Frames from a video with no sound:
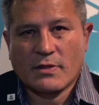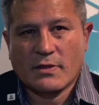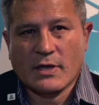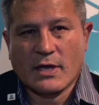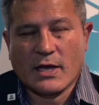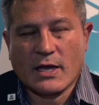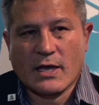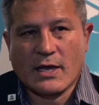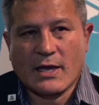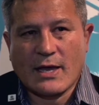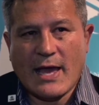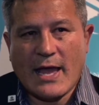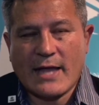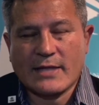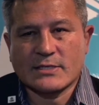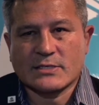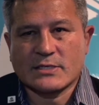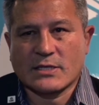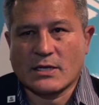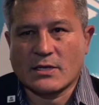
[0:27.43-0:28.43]

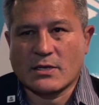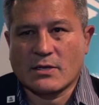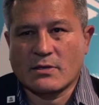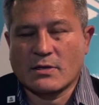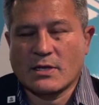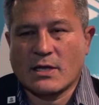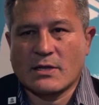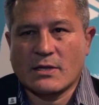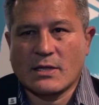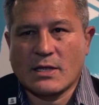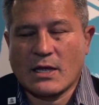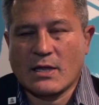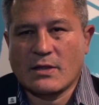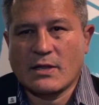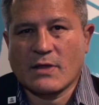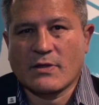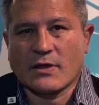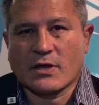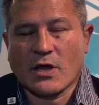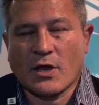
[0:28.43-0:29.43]
Hansen and
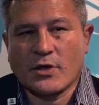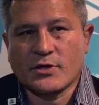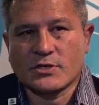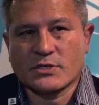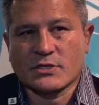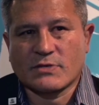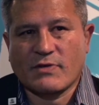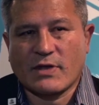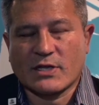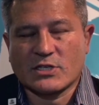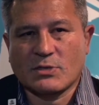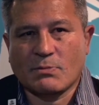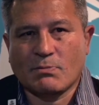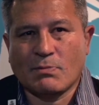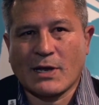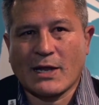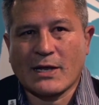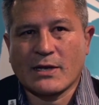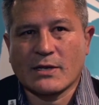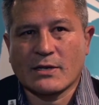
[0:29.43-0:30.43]
the other coaches have actually
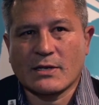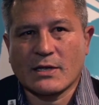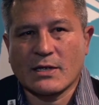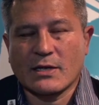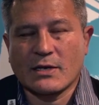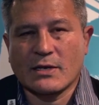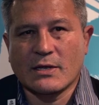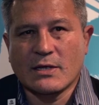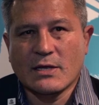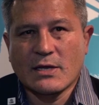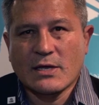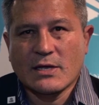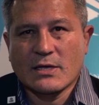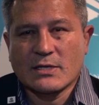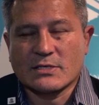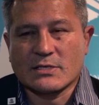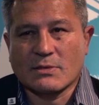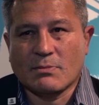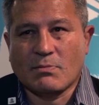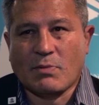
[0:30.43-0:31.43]
blended in
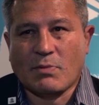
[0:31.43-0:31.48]
some